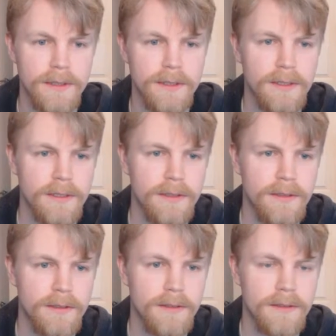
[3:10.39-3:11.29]

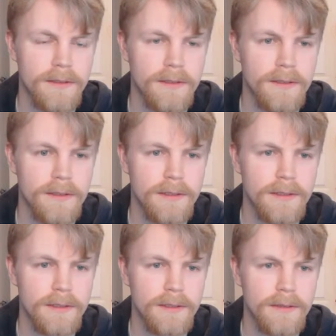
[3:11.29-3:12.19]

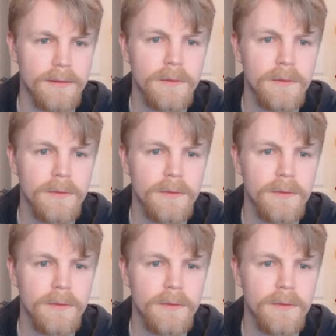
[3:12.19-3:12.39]
Nothing is said.